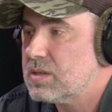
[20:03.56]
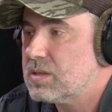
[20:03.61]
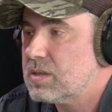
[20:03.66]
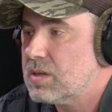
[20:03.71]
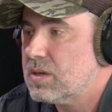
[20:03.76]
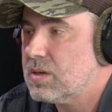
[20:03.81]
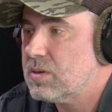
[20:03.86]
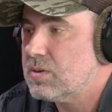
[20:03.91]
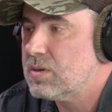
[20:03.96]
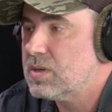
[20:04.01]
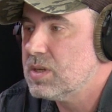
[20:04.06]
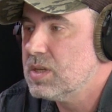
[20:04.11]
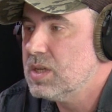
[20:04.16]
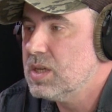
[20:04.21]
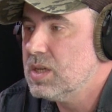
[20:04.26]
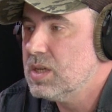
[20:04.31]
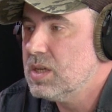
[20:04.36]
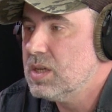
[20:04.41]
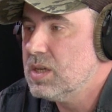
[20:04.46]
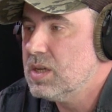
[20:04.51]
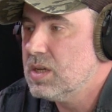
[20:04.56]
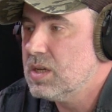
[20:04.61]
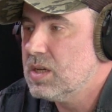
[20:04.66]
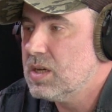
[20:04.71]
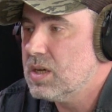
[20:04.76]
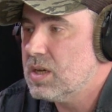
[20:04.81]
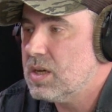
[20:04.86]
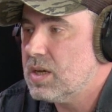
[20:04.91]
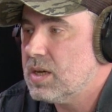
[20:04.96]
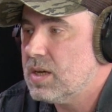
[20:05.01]
So,
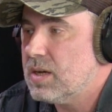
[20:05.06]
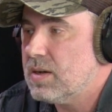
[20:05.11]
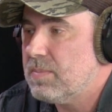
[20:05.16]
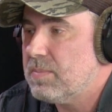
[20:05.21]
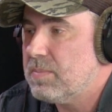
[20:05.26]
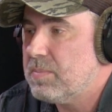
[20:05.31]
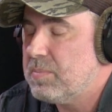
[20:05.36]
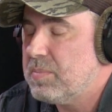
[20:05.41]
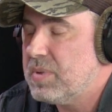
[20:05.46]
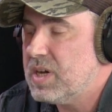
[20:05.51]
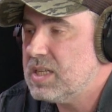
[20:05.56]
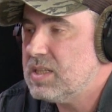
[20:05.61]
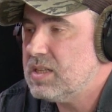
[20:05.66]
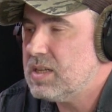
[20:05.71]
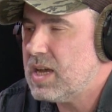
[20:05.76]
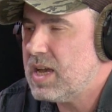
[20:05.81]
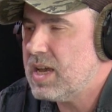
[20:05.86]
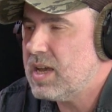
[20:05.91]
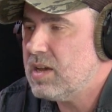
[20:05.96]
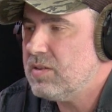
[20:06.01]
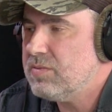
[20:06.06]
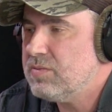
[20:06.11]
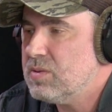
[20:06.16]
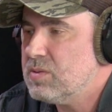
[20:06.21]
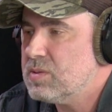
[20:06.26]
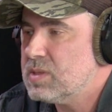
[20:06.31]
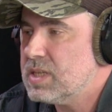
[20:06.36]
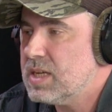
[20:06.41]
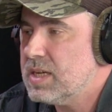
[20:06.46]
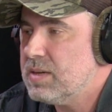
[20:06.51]
but I have to
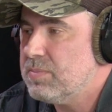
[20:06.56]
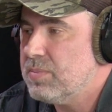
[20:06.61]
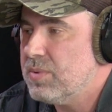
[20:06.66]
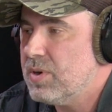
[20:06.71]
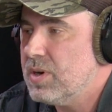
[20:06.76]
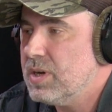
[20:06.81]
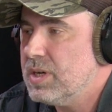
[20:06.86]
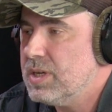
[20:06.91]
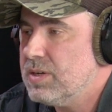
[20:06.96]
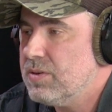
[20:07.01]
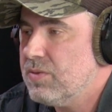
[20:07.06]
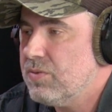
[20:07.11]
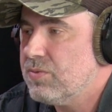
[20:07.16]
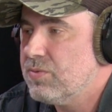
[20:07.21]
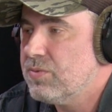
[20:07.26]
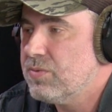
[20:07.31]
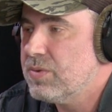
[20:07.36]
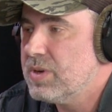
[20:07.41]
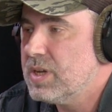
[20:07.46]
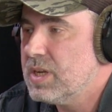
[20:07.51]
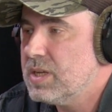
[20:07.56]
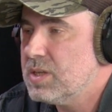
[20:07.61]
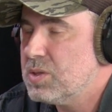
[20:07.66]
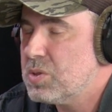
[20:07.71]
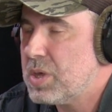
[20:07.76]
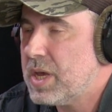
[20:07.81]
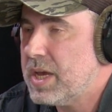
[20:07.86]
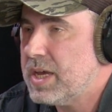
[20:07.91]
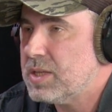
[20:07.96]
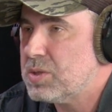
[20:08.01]
say, Berlin really
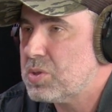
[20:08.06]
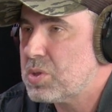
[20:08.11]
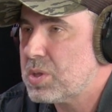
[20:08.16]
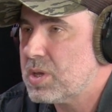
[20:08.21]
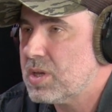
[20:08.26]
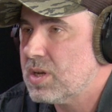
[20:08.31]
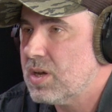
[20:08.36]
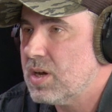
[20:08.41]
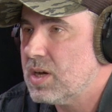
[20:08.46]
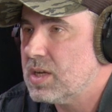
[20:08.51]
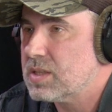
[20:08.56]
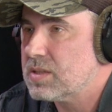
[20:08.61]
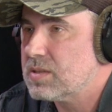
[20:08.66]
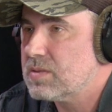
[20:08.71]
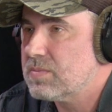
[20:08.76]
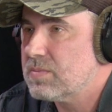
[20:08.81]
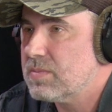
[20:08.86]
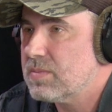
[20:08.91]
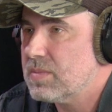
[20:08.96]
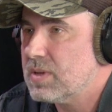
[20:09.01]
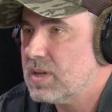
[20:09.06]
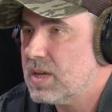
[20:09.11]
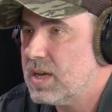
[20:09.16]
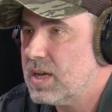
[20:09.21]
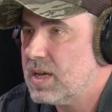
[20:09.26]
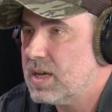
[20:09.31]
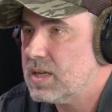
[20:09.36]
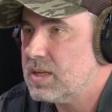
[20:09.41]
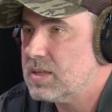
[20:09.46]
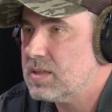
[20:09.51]
changed a lot,
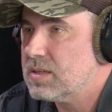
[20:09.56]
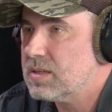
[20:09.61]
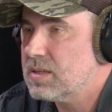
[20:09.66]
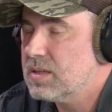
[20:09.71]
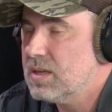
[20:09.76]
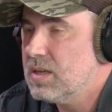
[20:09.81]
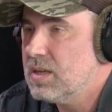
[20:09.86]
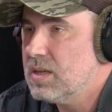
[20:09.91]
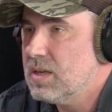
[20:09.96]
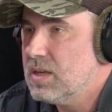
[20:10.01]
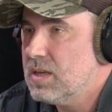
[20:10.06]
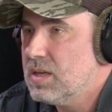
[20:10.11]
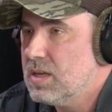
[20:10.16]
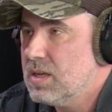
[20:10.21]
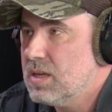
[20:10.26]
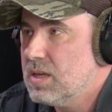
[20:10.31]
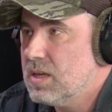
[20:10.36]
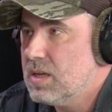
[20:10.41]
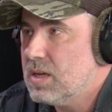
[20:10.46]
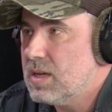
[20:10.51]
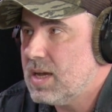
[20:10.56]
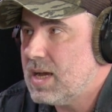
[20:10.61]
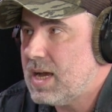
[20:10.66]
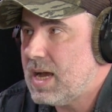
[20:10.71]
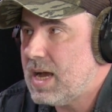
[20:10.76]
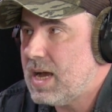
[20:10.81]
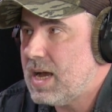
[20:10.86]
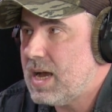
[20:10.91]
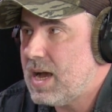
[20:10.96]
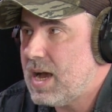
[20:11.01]
and
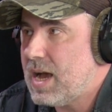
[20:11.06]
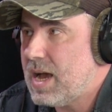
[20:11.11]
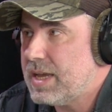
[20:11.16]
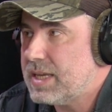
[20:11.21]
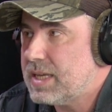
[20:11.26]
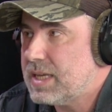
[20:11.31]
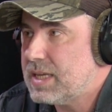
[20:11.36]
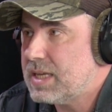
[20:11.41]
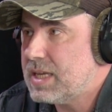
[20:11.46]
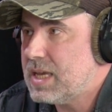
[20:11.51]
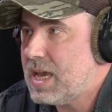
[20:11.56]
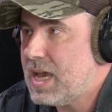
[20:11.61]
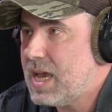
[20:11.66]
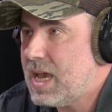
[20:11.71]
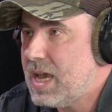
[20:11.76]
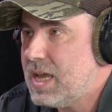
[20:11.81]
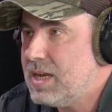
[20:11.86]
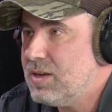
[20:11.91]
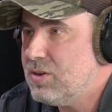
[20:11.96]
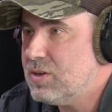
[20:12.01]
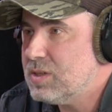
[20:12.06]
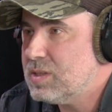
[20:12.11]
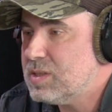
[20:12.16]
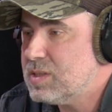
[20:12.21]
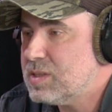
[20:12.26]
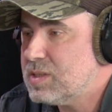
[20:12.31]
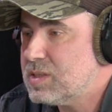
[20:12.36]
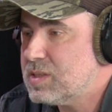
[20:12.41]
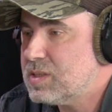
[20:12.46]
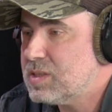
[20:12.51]
I cannot
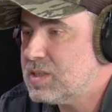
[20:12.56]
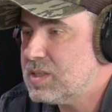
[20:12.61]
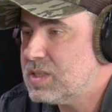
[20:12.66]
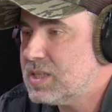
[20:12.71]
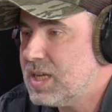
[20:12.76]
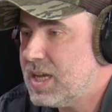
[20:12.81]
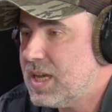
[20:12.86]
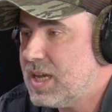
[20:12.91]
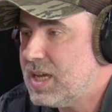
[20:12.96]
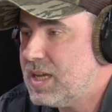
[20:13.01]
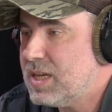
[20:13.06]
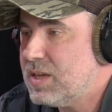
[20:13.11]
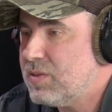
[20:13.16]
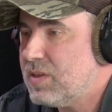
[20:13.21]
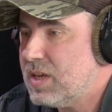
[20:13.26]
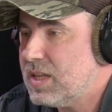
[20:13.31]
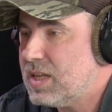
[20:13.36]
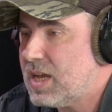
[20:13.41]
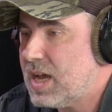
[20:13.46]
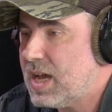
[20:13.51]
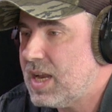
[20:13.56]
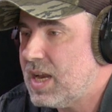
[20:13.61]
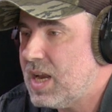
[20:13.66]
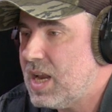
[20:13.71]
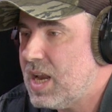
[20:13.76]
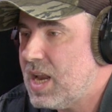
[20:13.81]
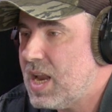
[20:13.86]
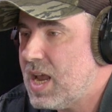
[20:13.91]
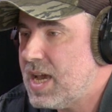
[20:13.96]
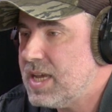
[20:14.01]
say that I
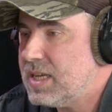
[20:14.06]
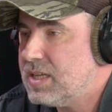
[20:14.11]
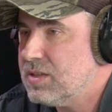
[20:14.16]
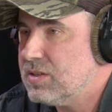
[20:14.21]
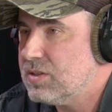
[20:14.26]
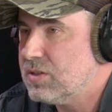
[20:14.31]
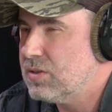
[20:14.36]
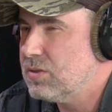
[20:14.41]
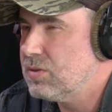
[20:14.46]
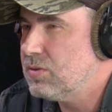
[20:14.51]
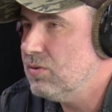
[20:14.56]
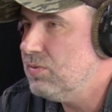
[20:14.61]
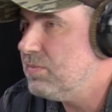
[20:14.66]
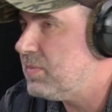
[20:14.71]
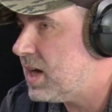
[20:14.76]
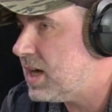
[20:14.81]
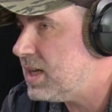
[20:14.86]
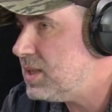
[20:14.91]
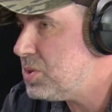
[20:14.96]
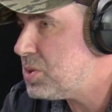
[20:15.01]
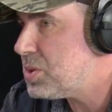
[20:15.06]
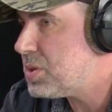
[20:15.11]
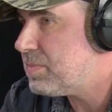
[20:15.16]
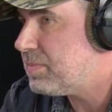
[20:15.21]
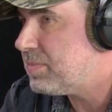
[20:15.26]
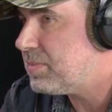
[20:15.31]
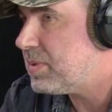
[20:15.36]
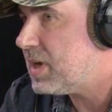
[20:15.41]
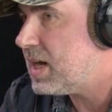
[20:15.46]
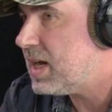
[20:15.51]
like it too much,
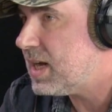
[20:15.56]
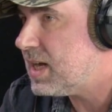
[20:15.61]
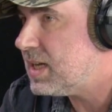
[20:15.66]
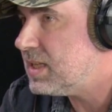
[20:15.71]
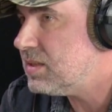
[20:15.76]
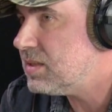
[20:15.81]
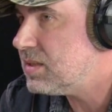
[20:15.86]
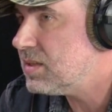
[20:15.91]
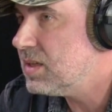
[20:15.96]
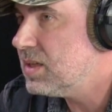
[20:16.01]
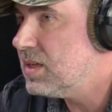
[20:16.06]
but